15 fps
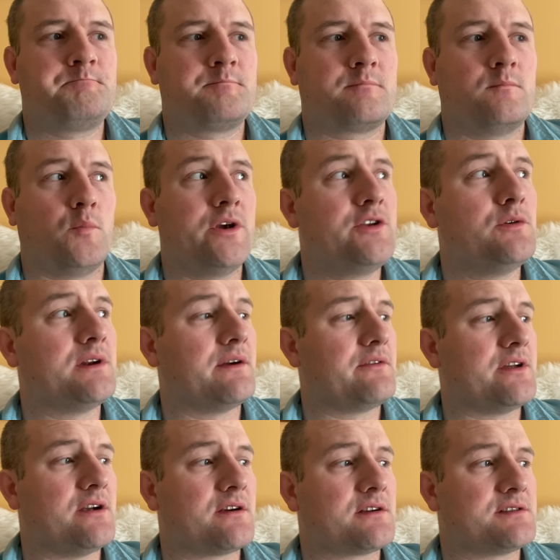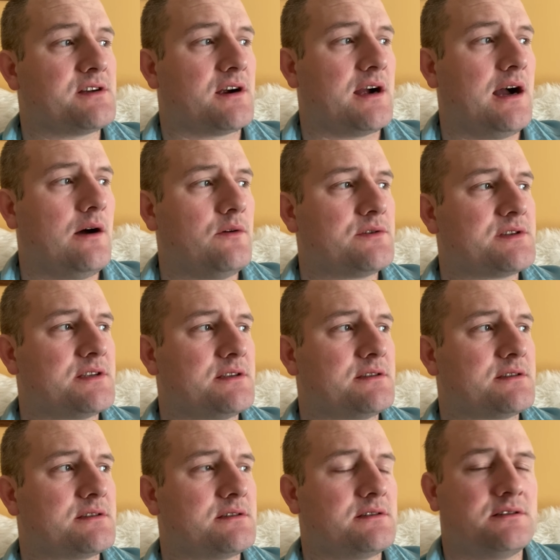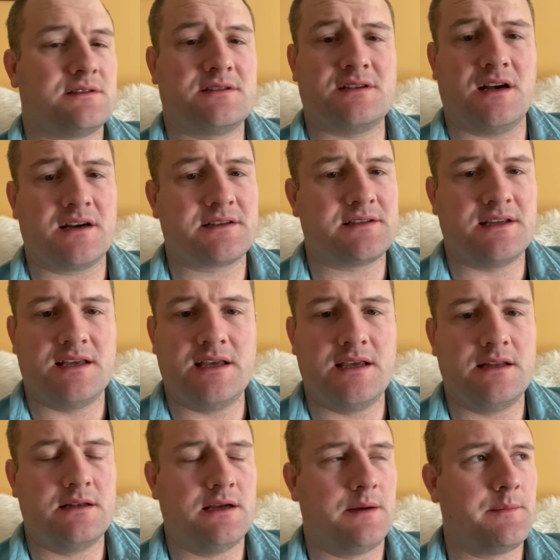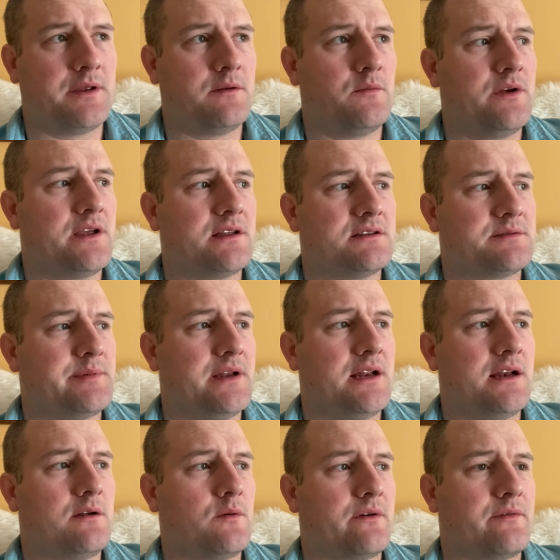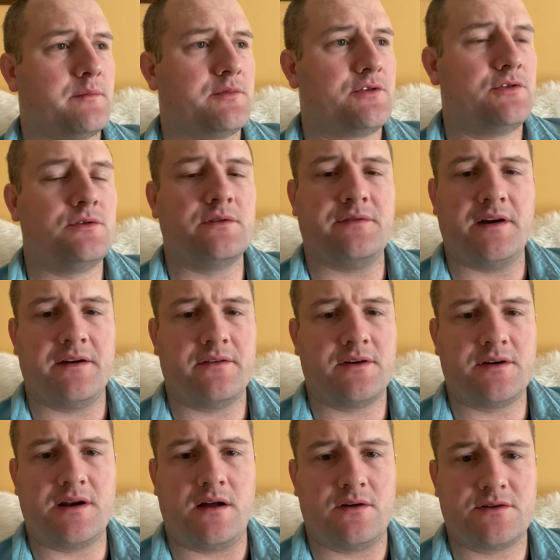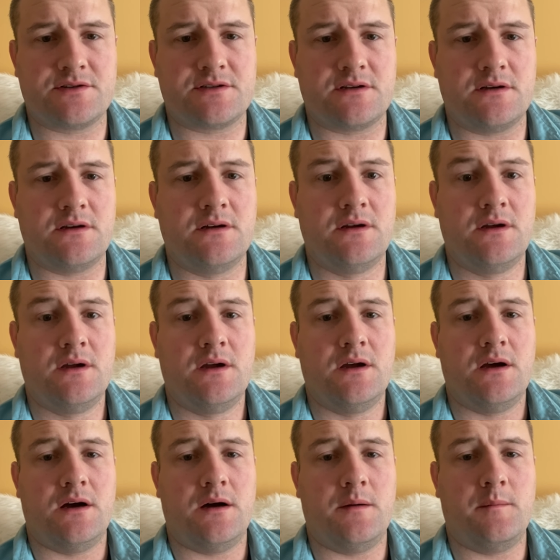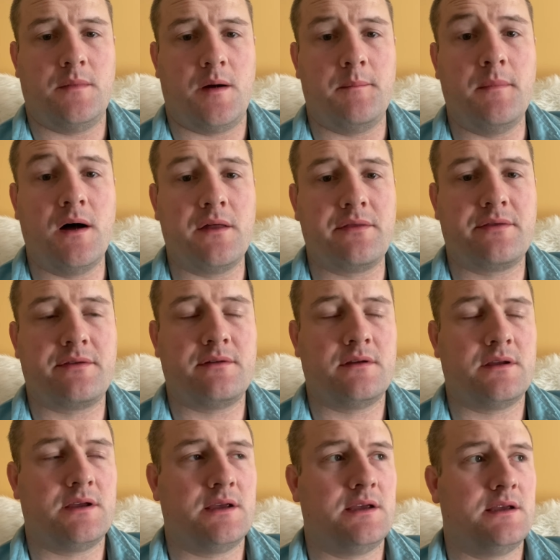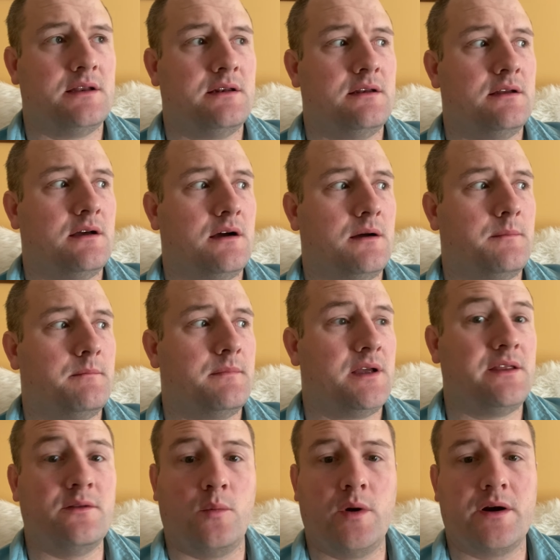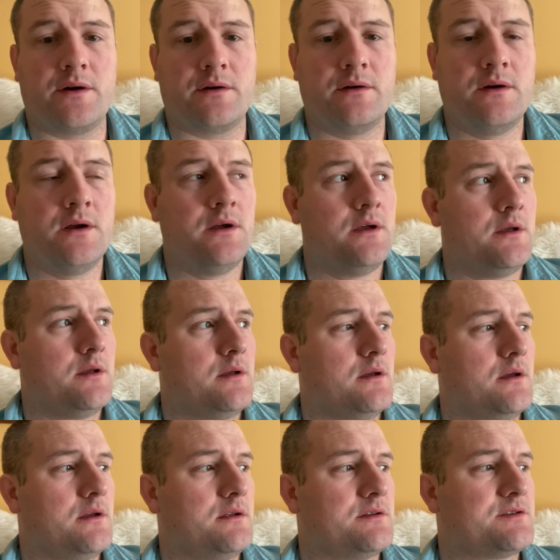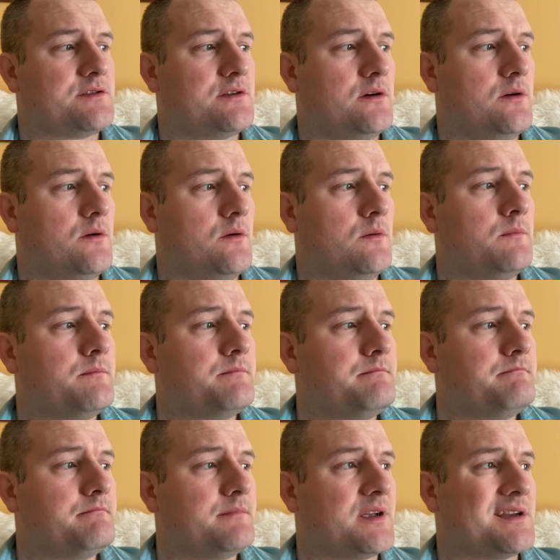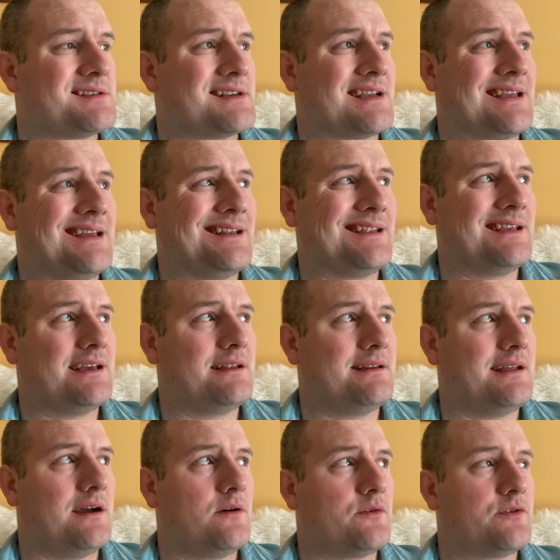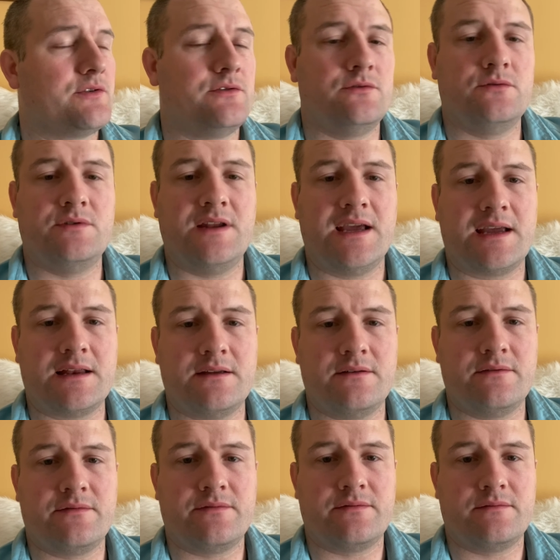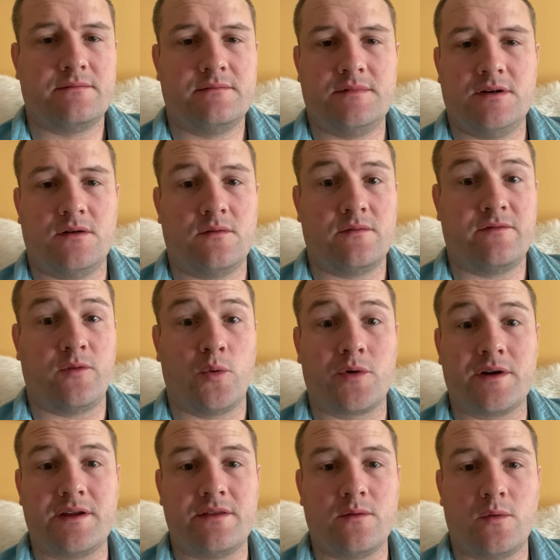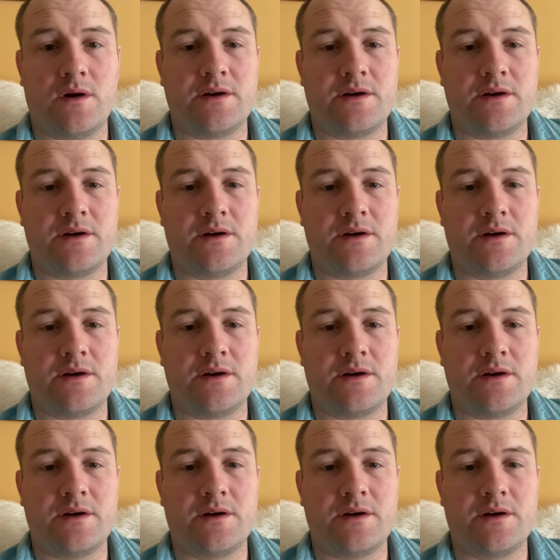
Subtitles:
we do it every year because our house sucks to heat. I mean, we can spend anywhere from $200 to $500 a month in the winter. So because it can get down to negative, 40 the one